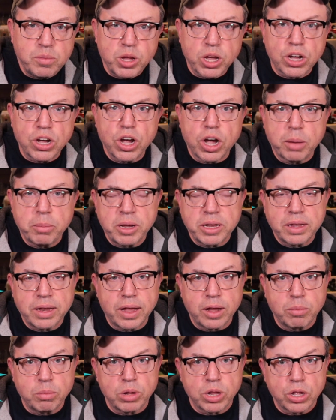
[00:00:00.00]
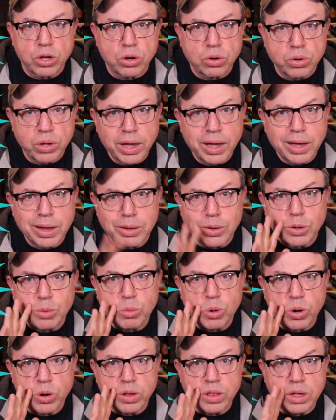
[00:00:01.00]
me a comment down below. Yeah, do
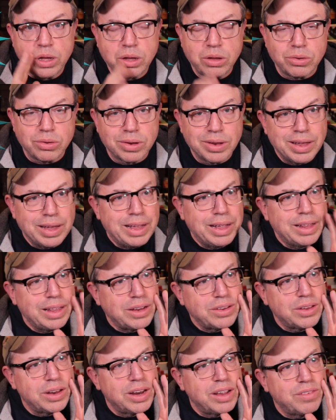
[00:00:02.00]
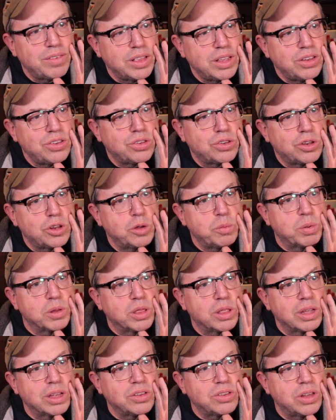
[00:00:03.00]
more of these. Yeah, that's enough of these stupid
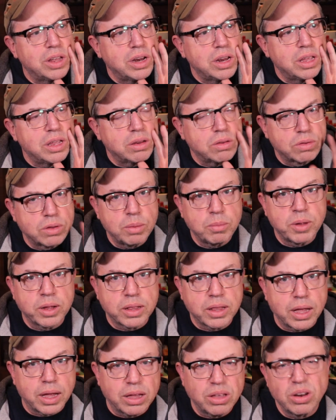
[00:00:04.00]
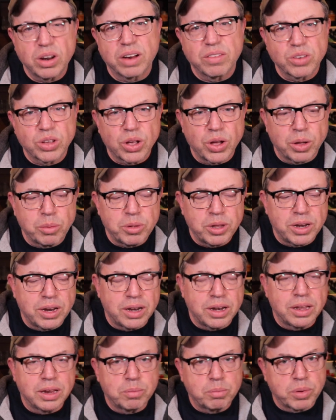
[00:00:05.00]
things, you idiot. Something like that. You don't have to call me an
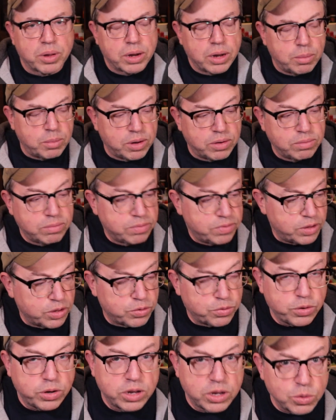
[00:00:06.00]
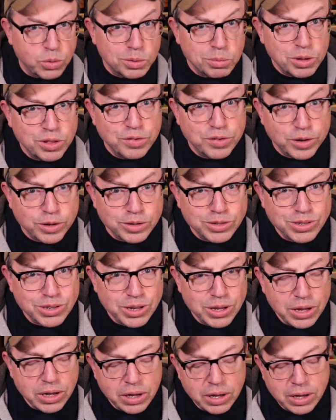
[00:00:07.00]
idiot, but I mean, feel free. You wouldn't be the first.
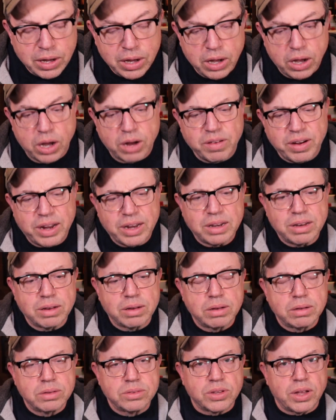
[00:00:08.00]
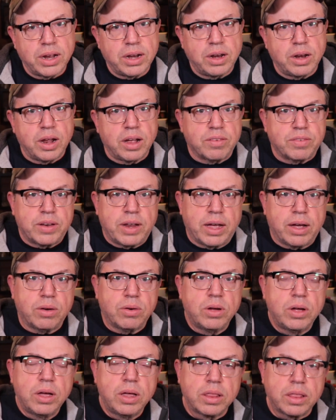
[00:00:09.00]
All right, signing off now.
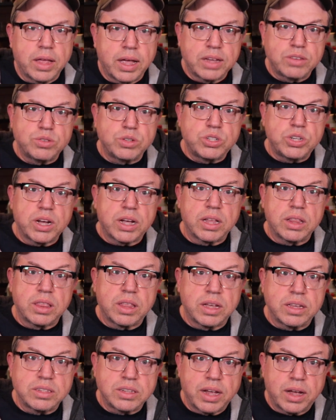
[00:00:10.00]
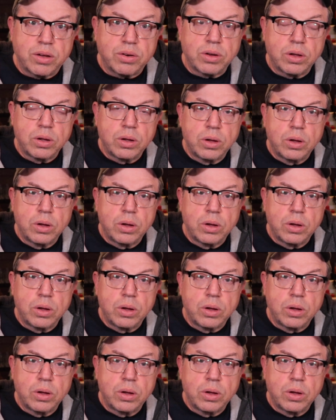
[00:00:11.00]
Thanks for checking things out.